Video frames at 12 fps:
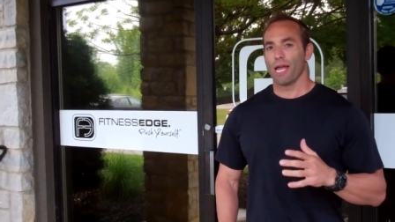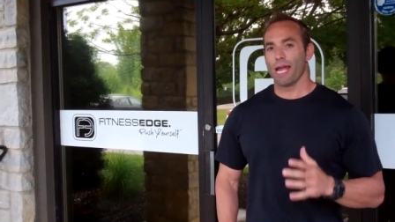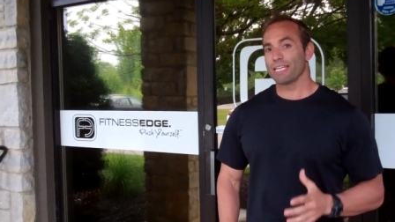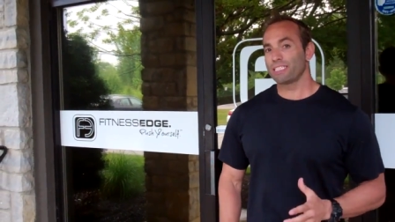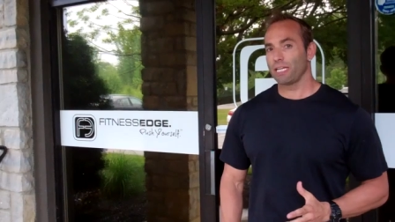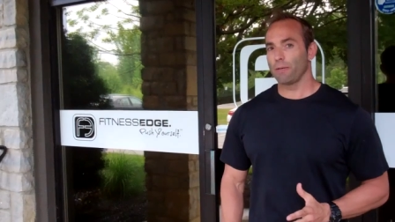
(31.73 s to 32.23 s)

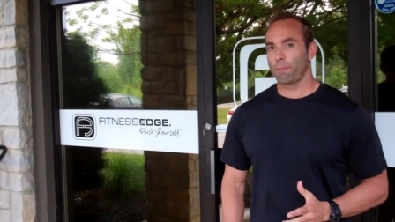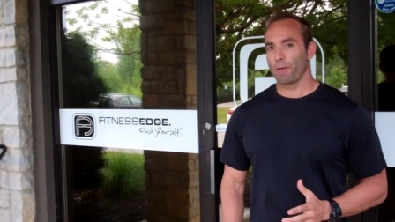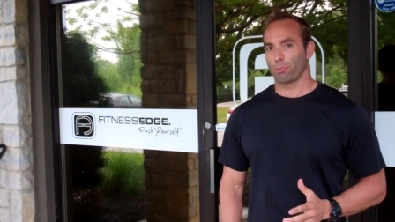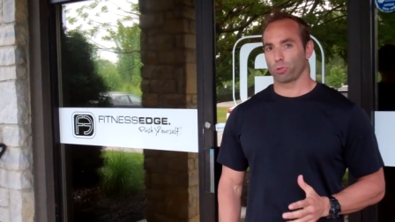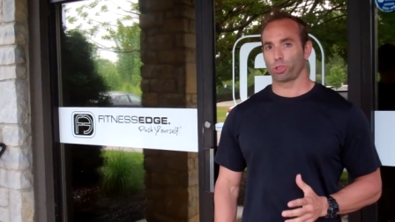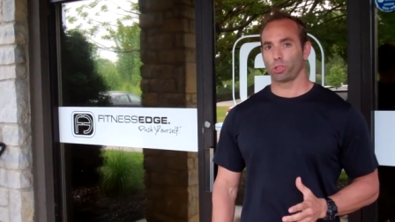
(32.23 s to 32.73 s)
18
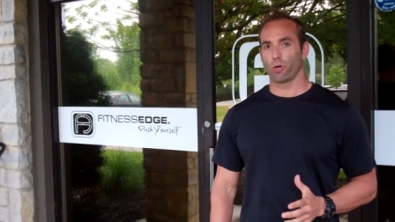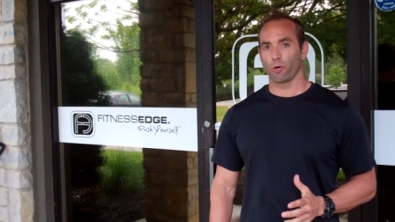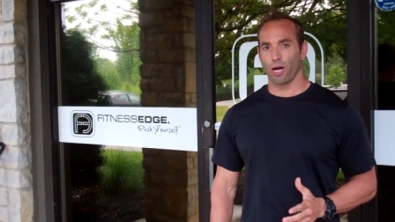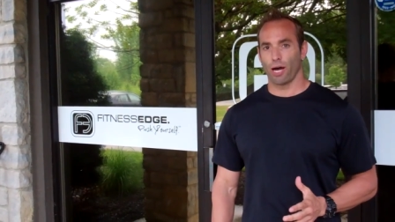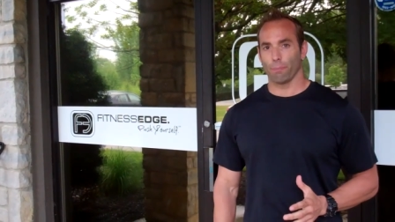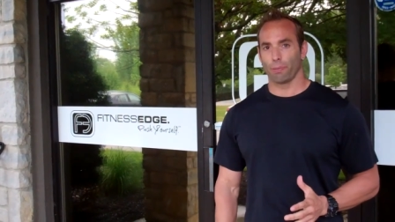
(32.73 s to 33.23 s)
people showed
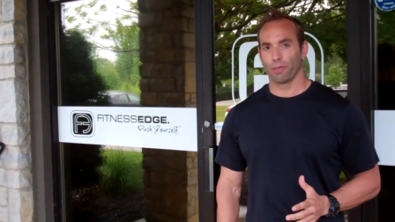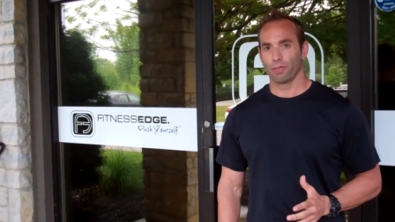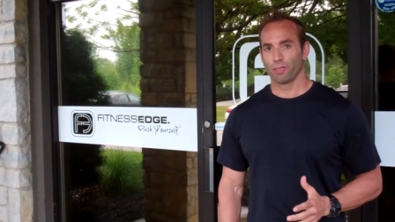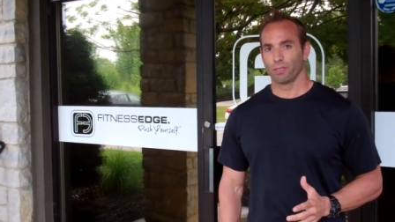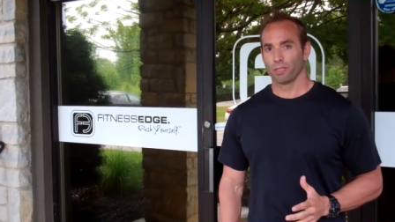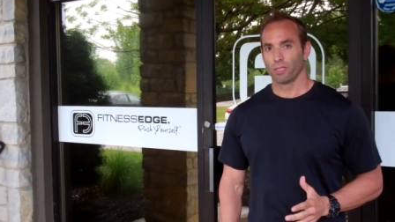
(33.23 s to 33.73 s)
up
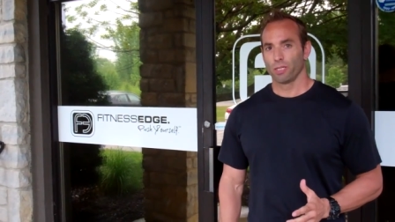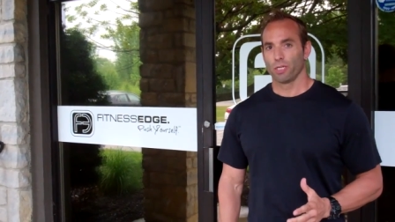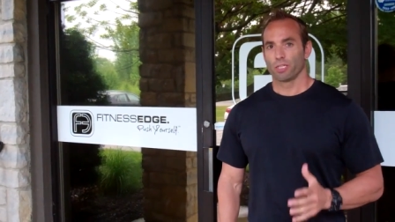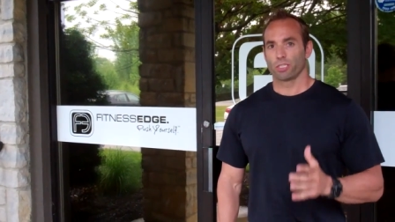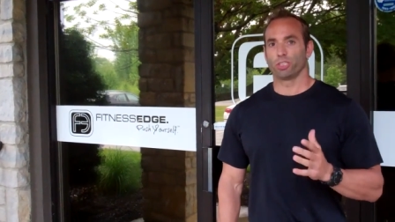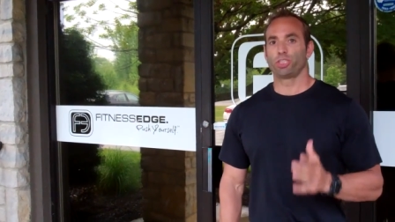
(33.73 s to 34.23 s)

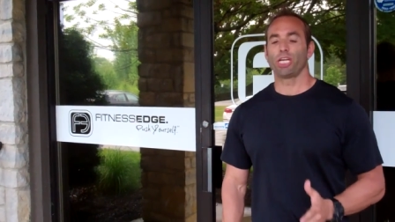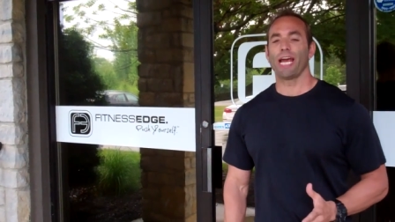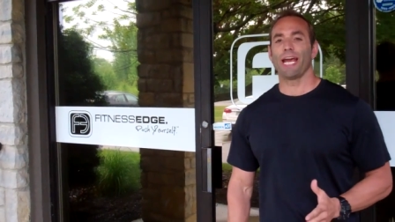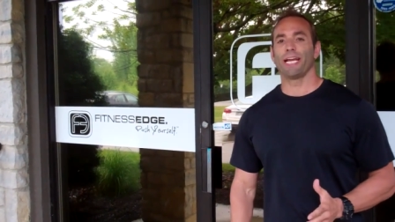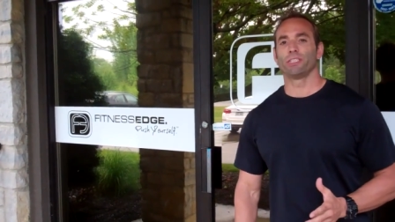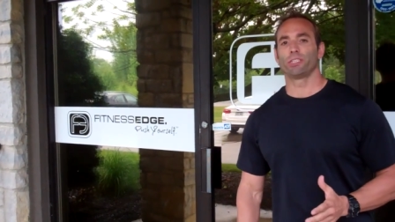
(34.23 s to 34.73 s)
to
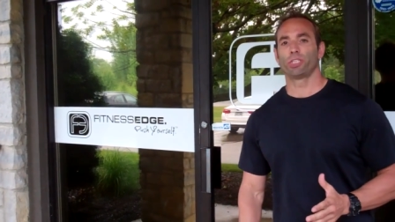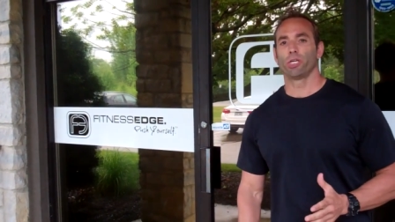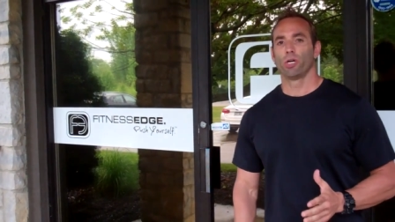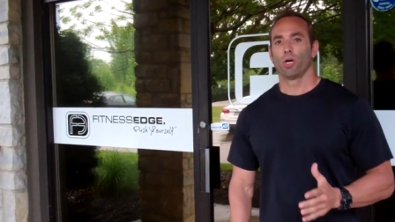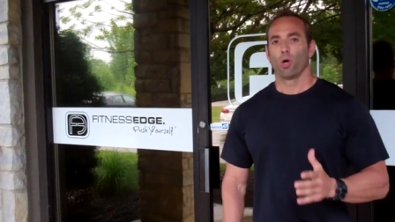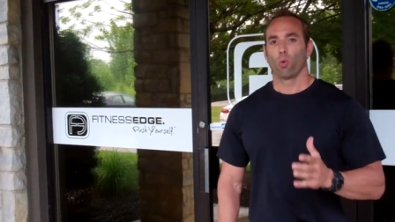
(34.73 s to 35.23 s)
change
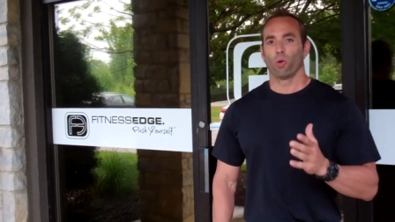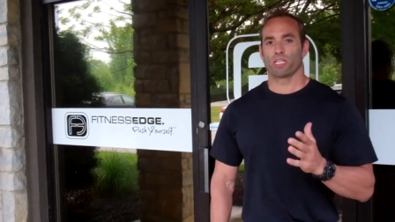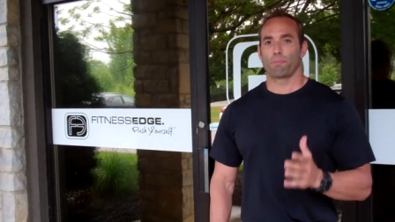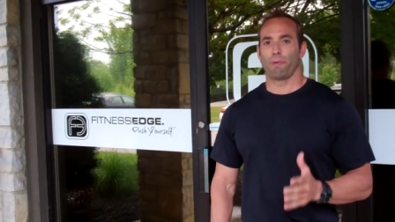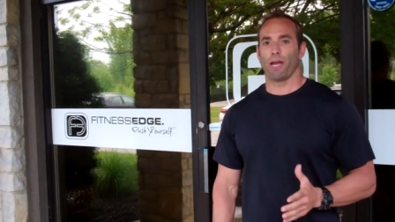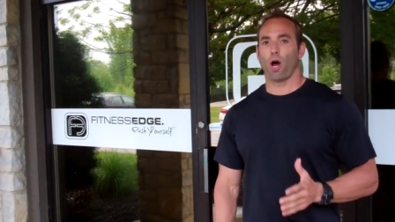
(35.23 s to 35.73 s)

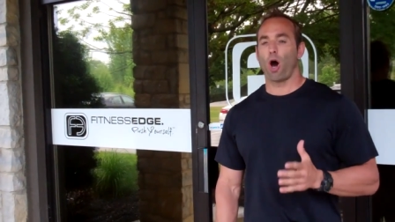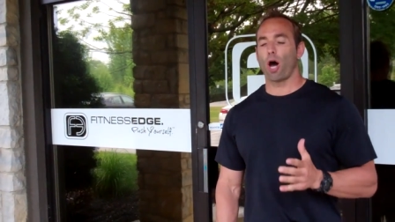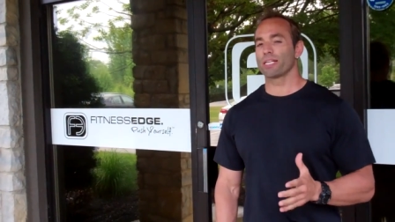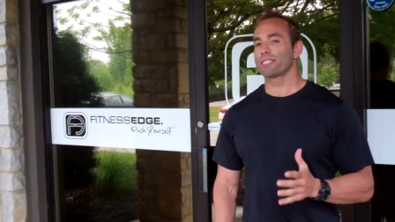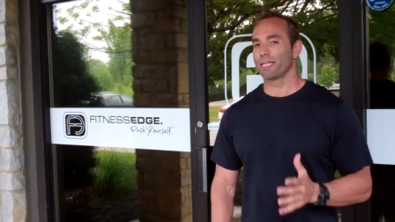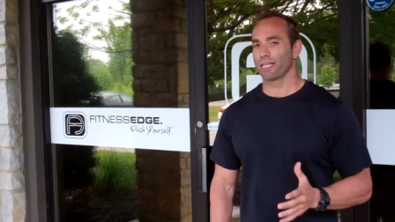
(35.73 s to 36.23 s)
what's been
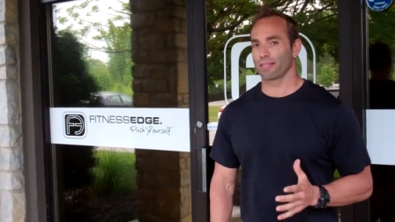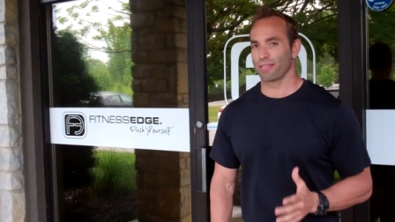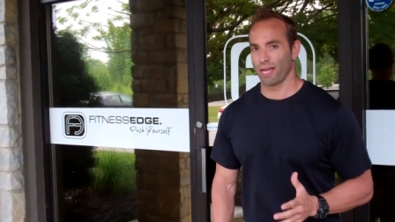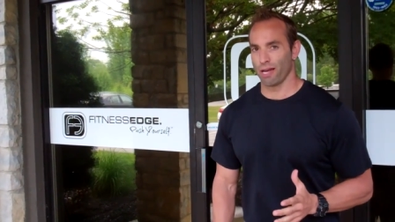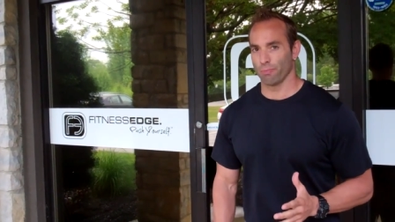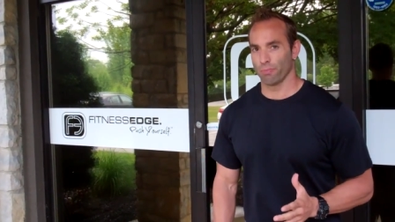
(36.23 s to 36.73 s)
haunting
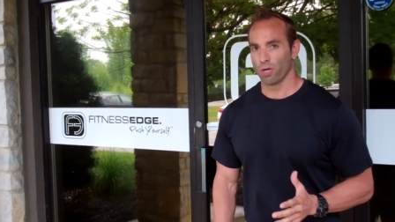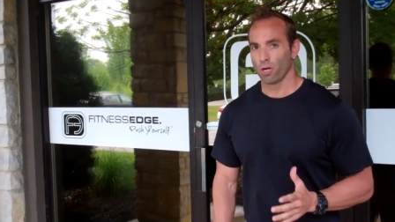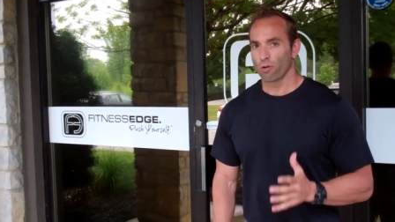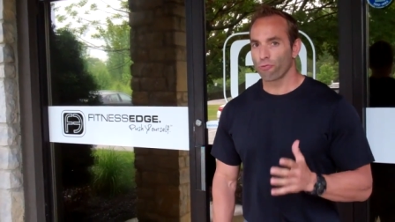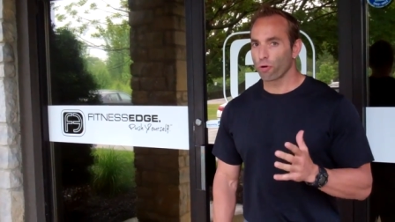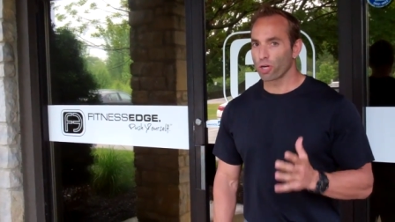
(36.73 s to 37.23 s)
them
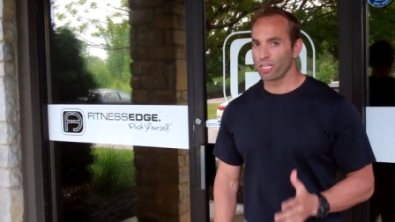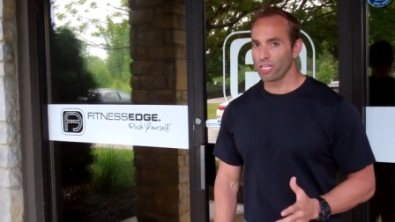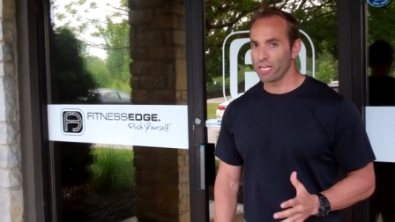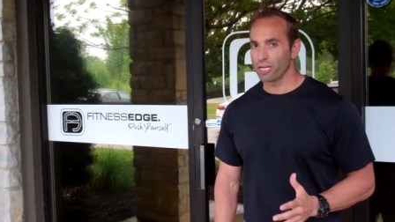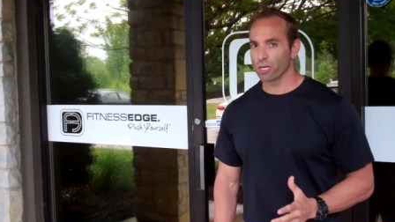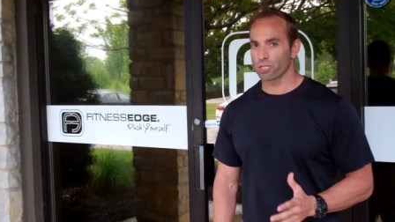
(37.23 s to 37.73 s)
for
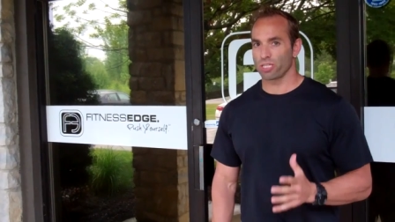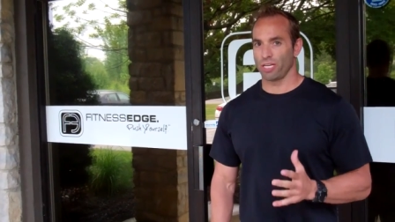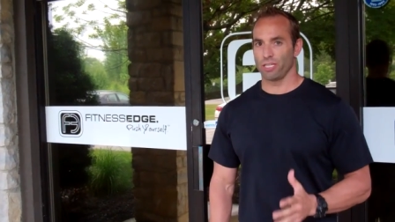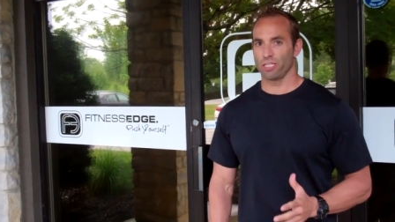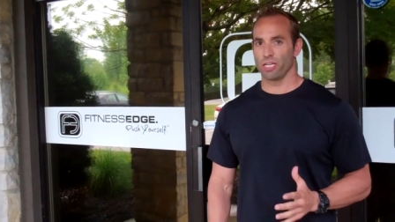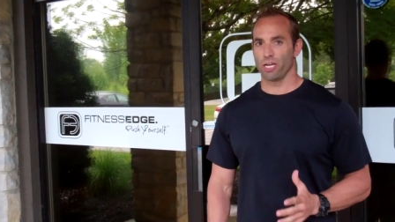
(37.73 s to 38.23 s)
years
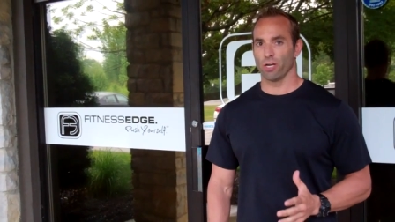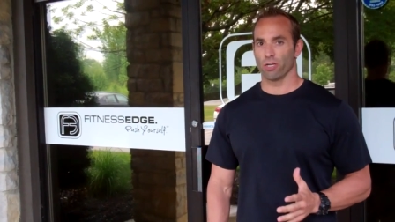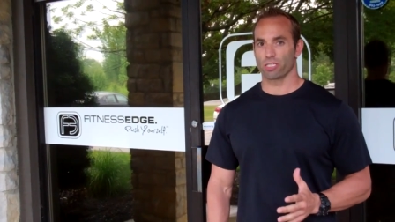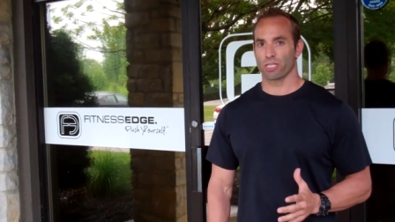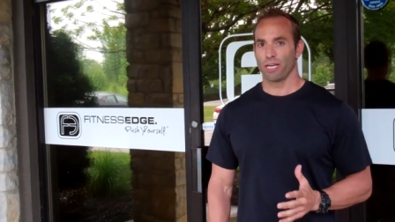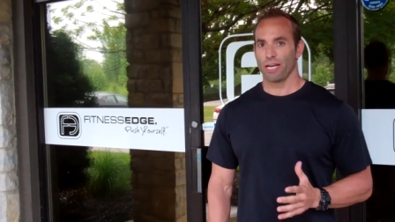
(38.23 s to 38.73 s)
and
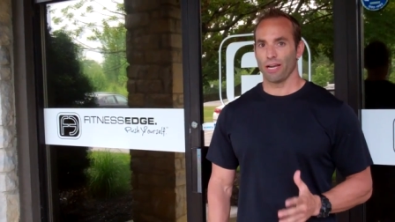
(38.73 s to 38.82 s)
years.